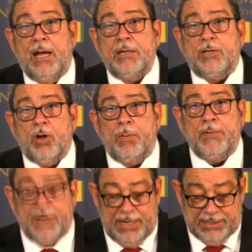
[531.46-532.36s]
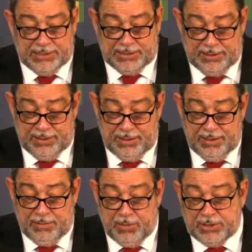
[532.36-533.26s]
At the top of the list
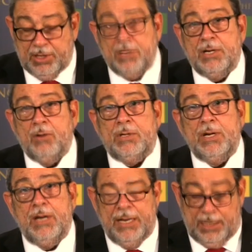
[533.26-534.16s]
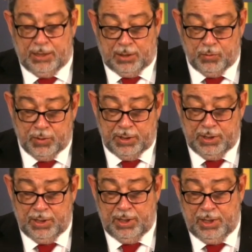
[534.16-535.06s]
must undoubtedly include
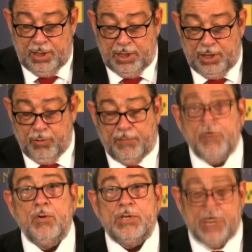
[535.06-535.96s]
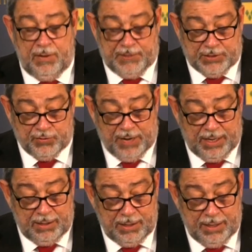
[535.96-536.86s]
the refusal of
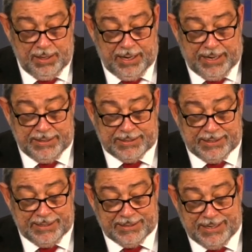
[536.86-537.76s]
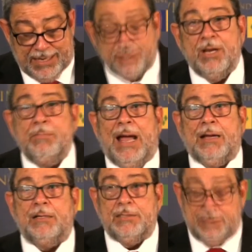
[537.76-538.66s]
Israel and its international
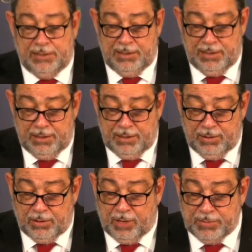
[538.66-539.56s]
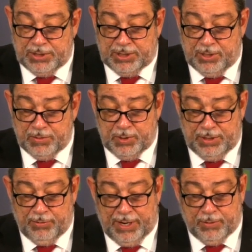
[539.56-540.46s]
backers to come to terms
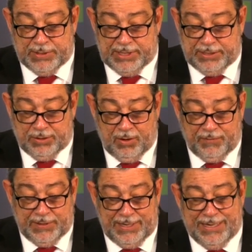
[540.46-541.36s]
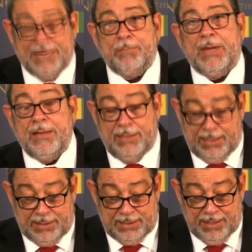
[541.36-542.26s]
with the requisite of an
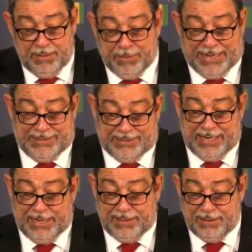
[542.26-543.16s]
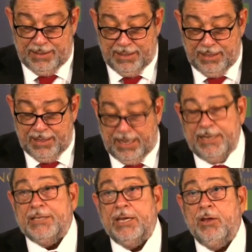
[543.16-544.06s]
independent Palestine
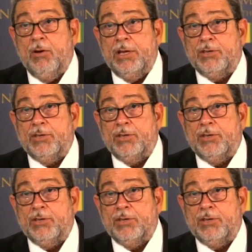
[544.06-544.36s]
and a secure